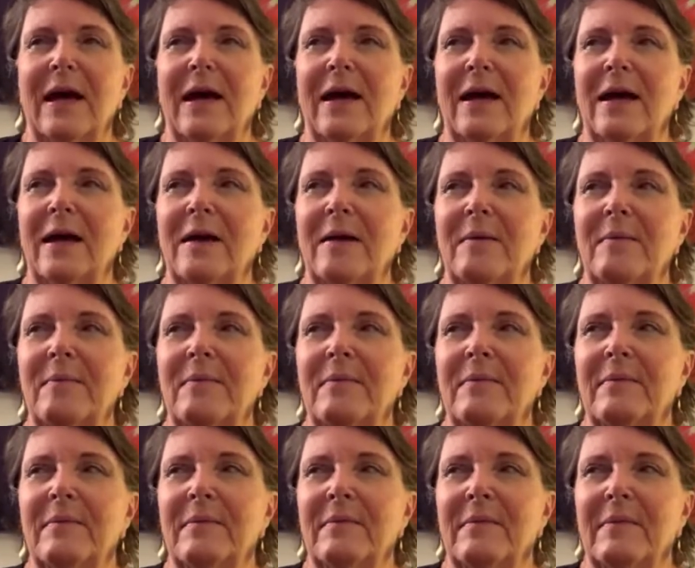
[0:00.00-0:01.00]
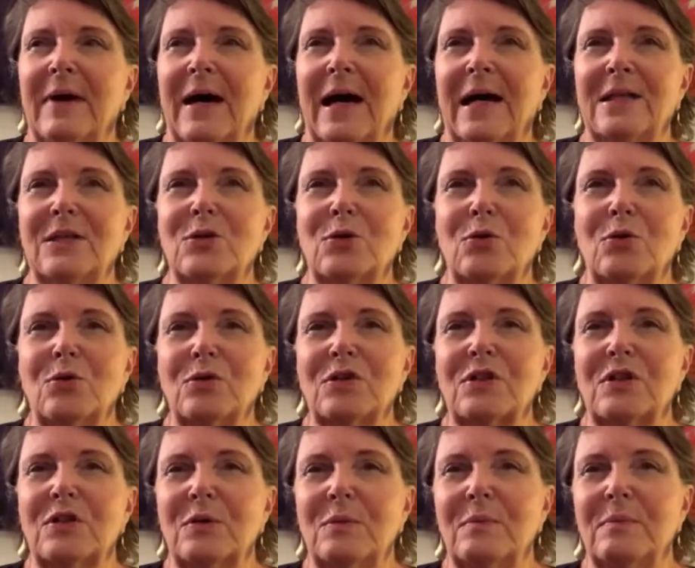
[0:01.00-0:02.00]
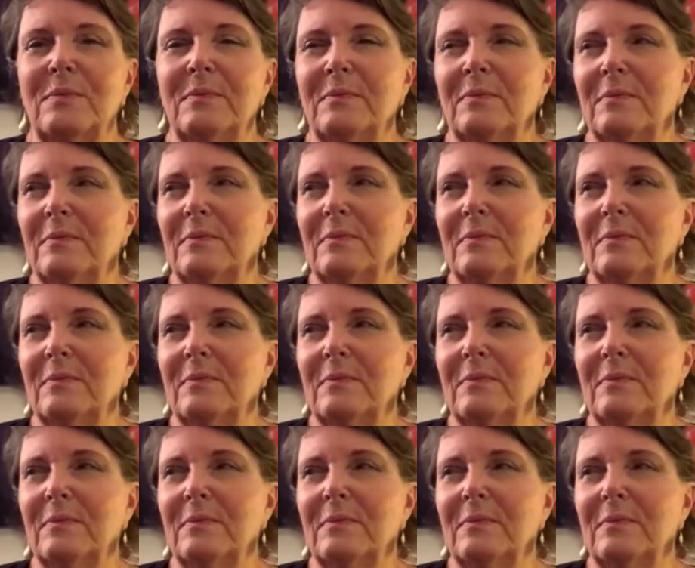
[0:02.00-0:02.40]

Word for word: um, I talk to them